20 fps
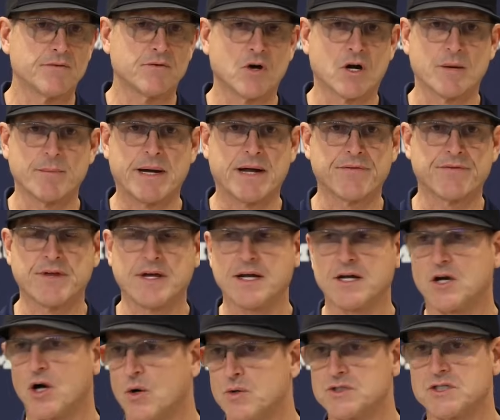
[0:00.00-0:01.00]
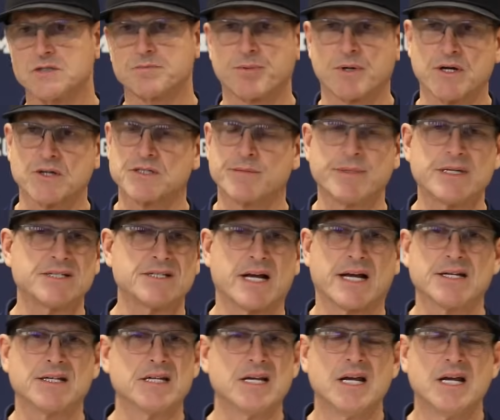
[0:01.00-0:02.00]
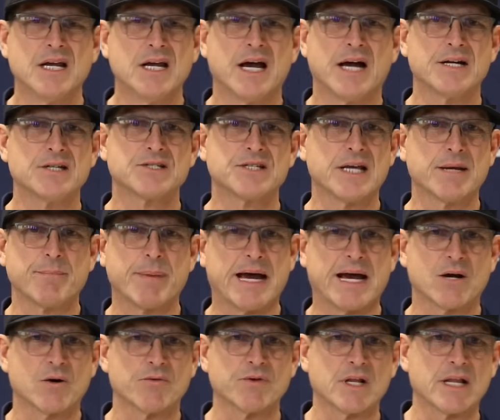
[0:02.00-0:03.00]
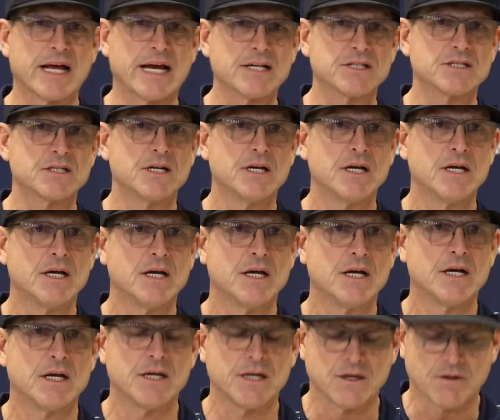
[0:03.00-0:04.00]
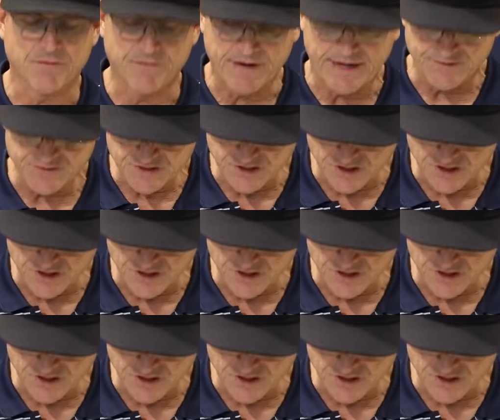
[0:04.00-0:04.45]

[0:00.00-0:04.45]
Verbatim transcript: gone about things, coaches, players. I mean, it's like, I just think back over the last, you know, five,